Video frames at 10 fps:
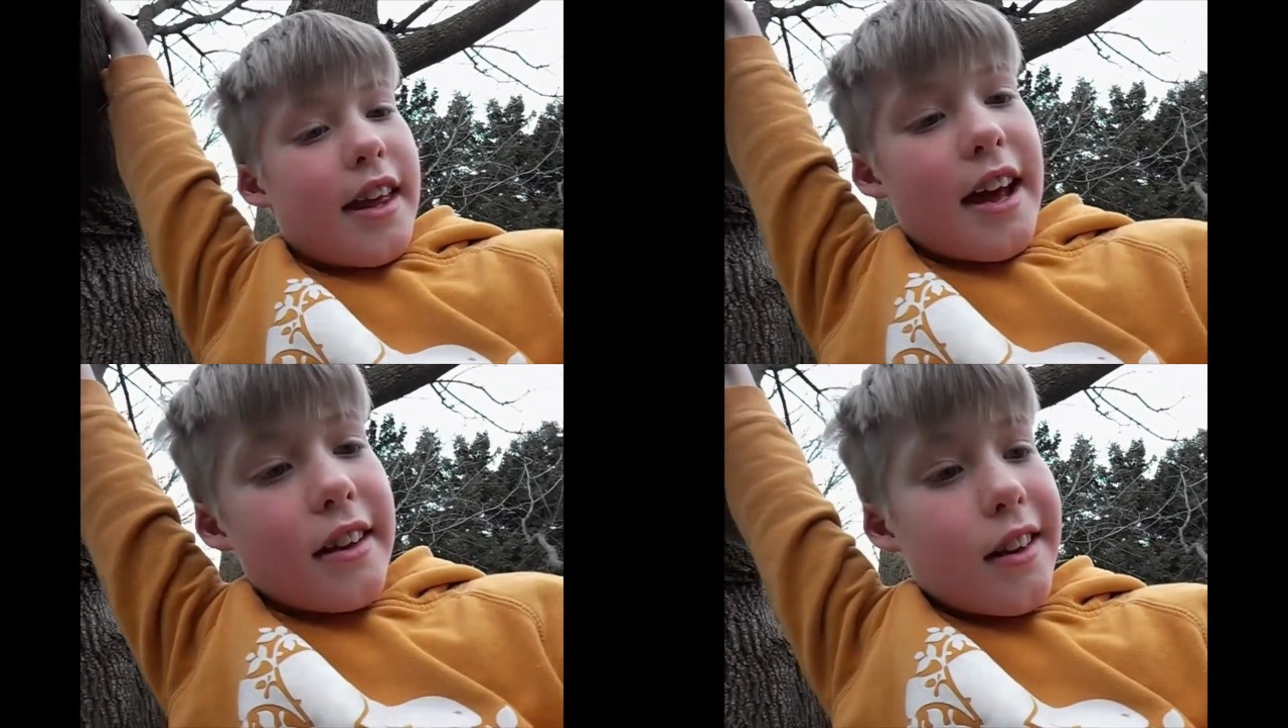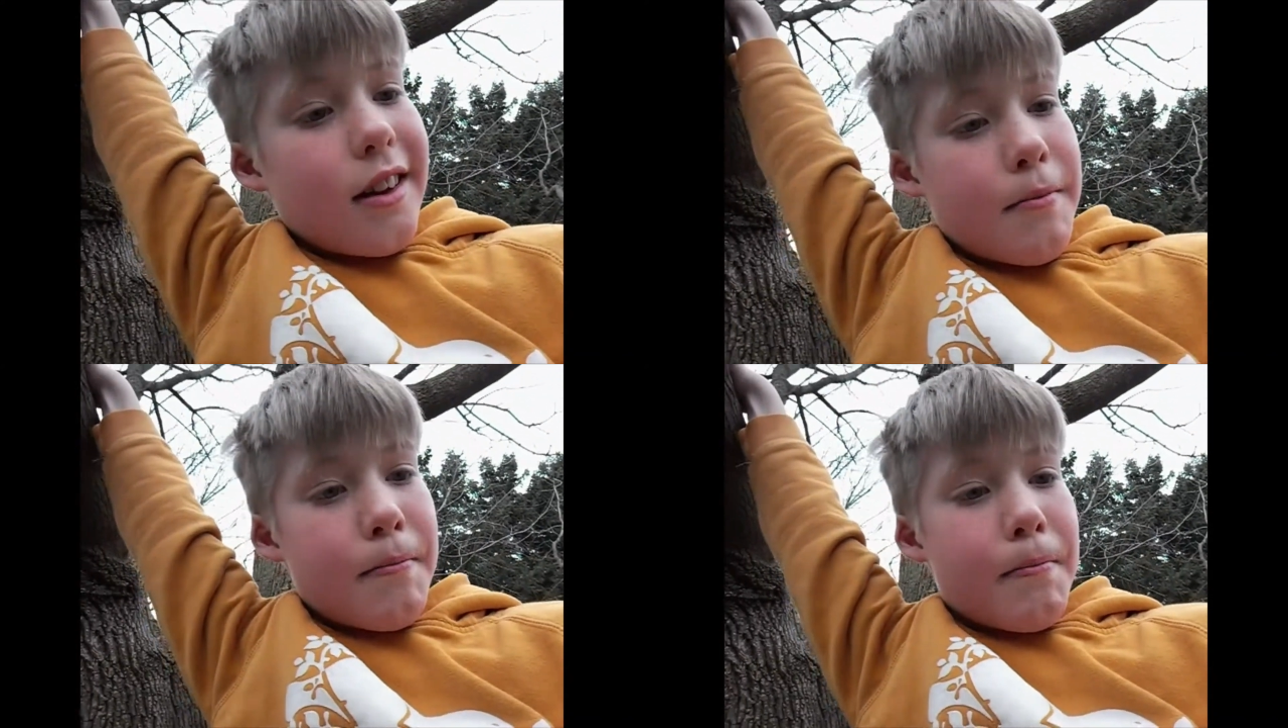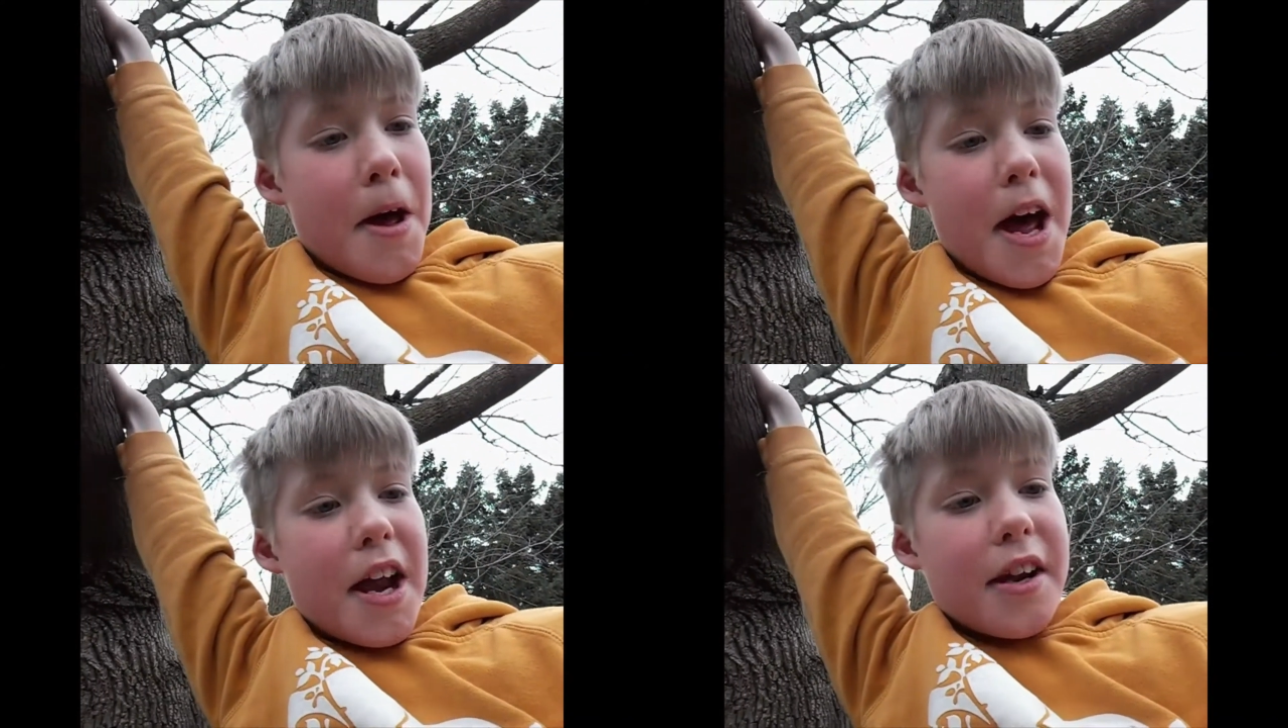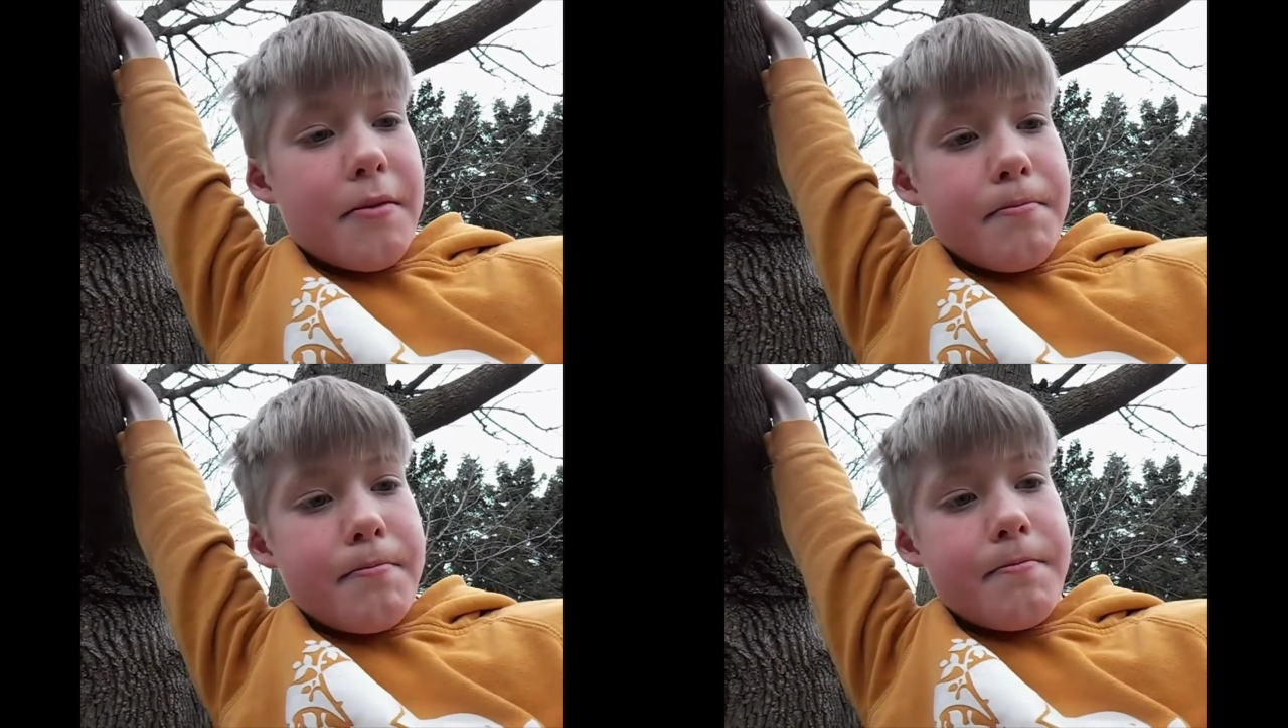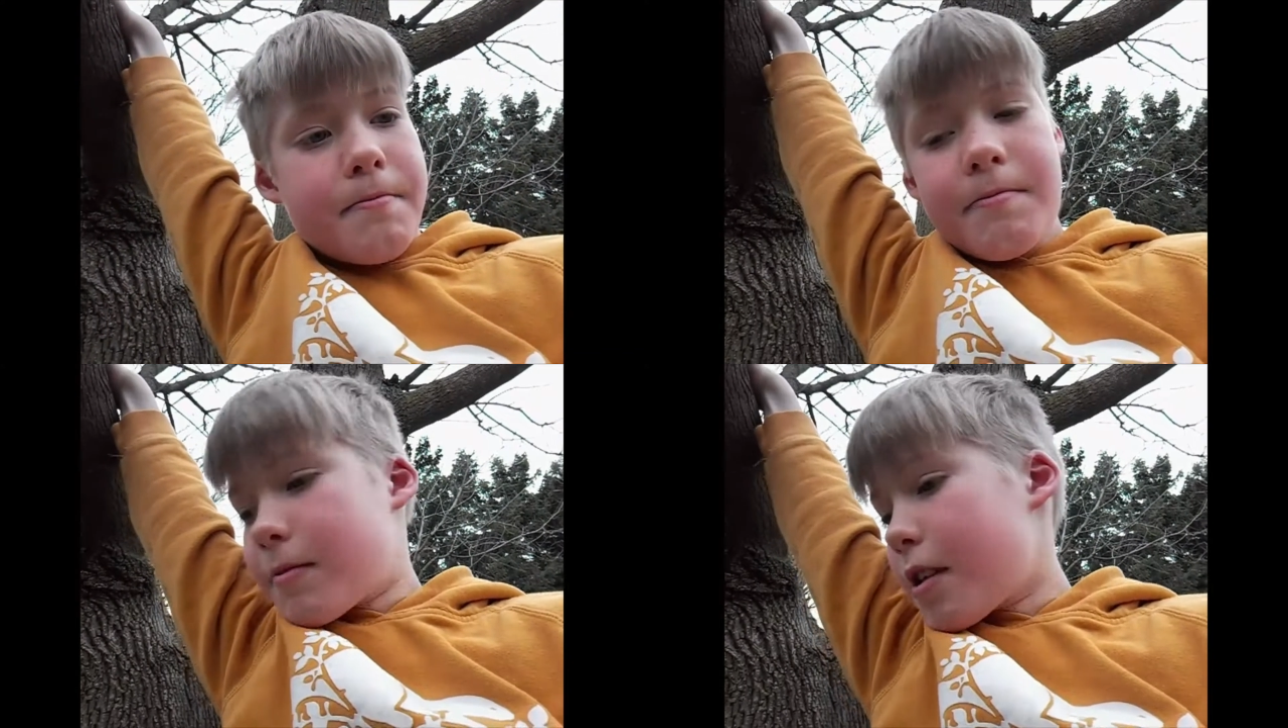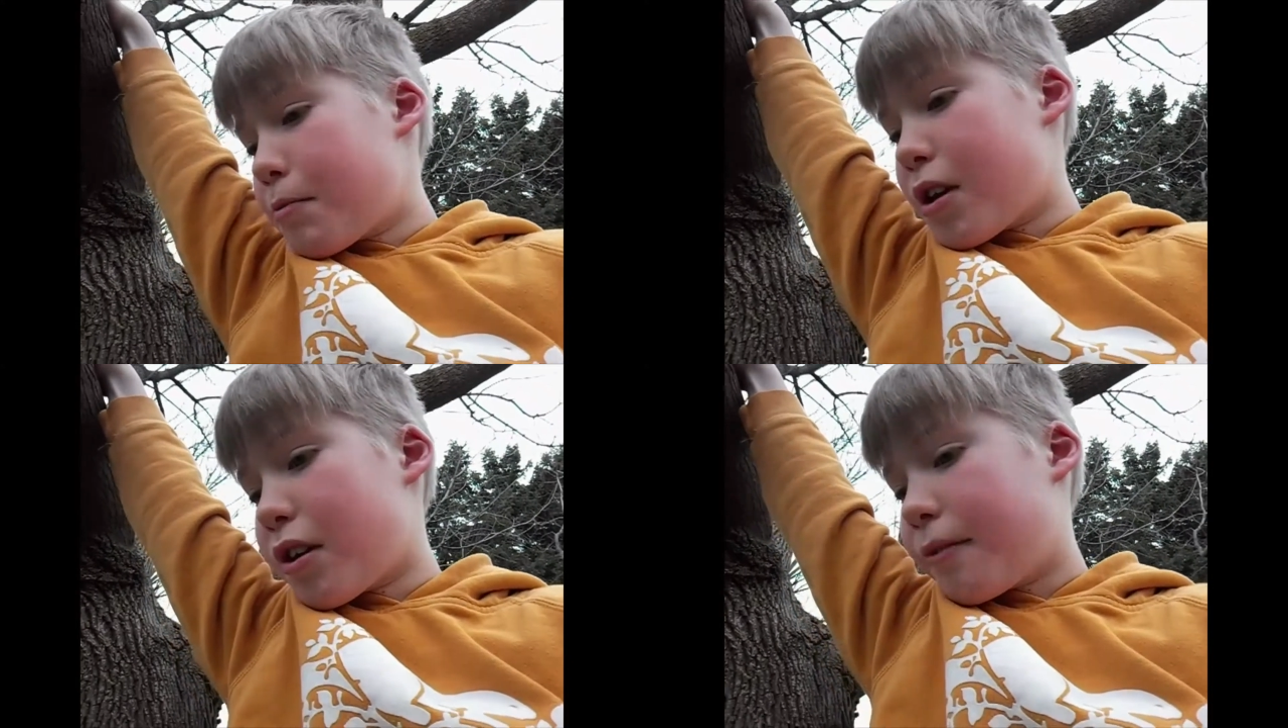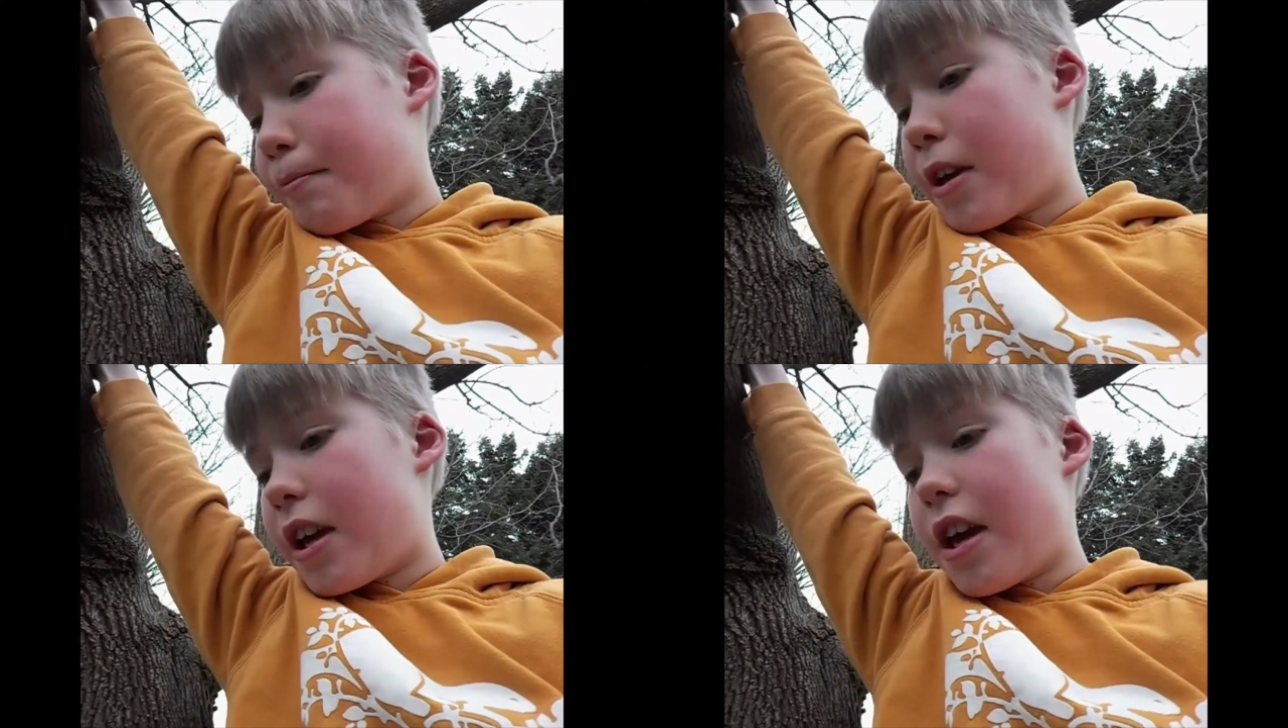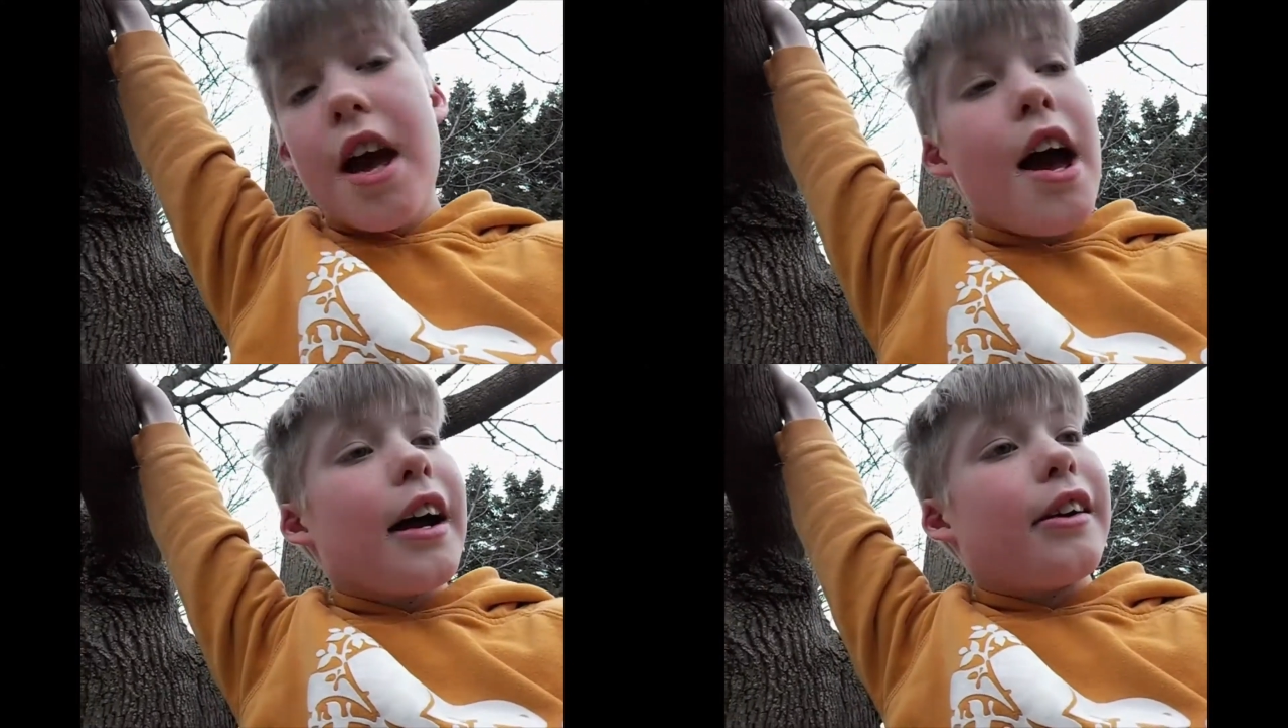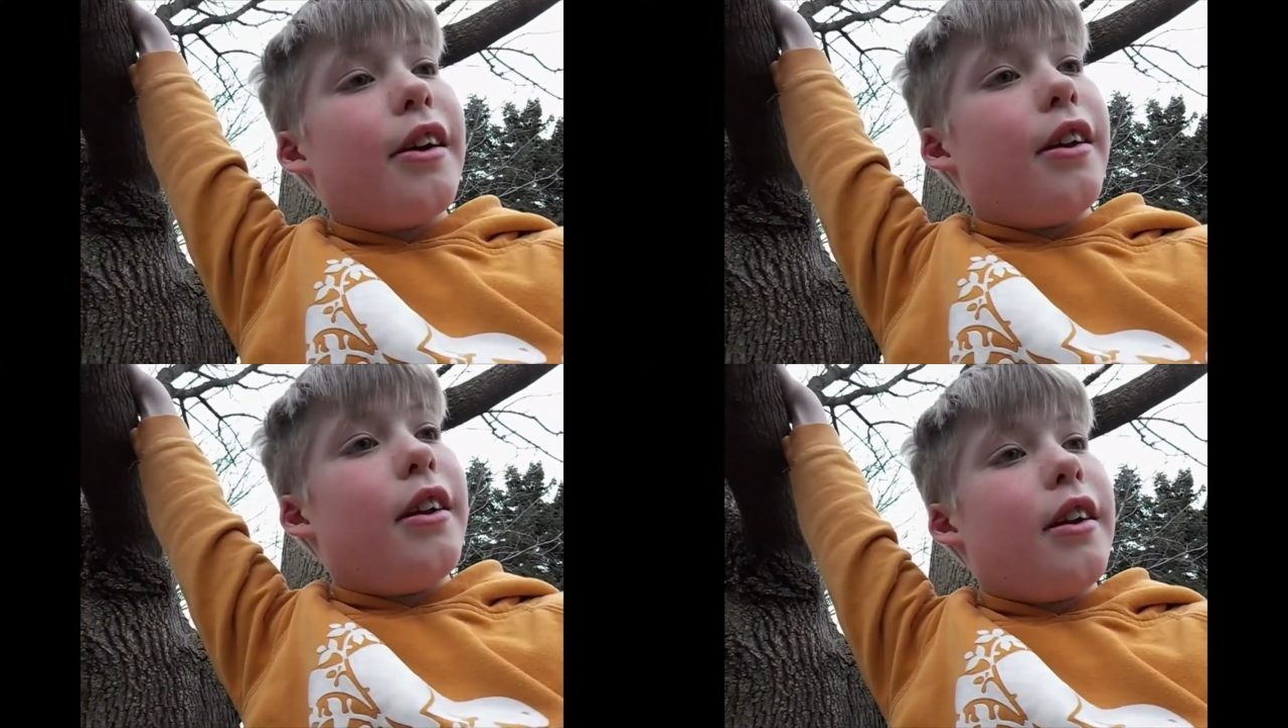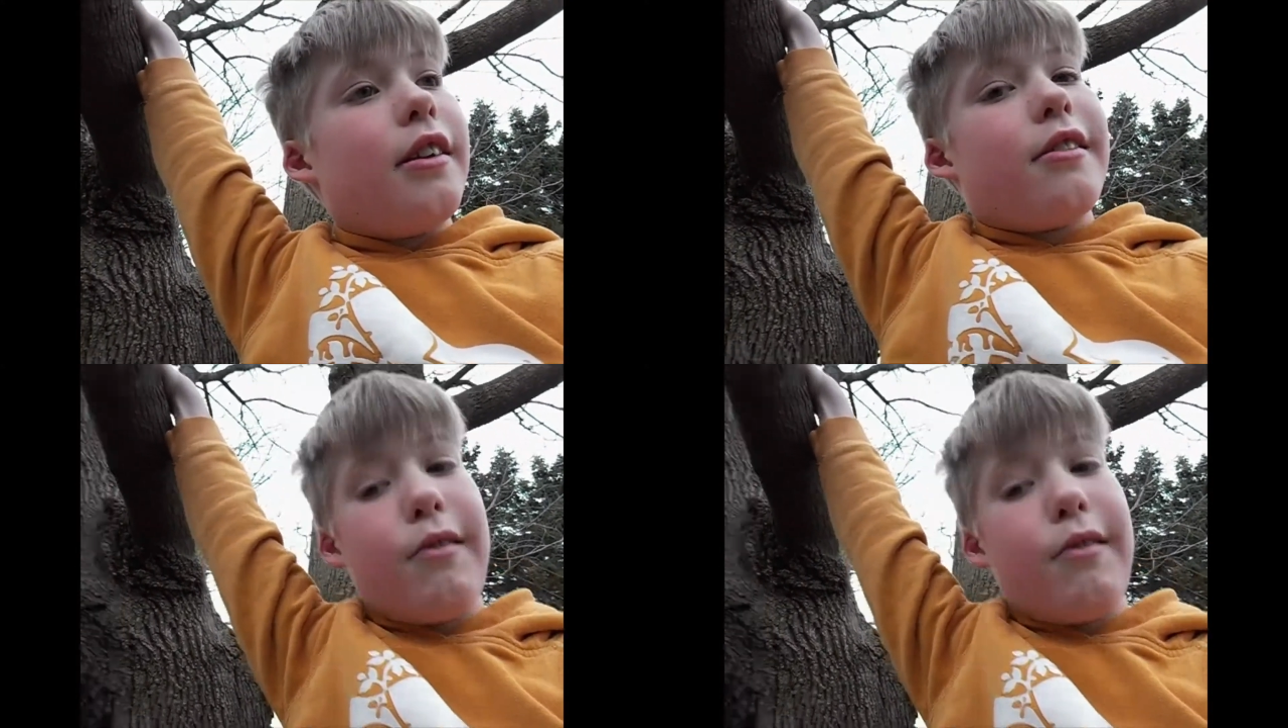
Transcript: That's bad. Maybe I could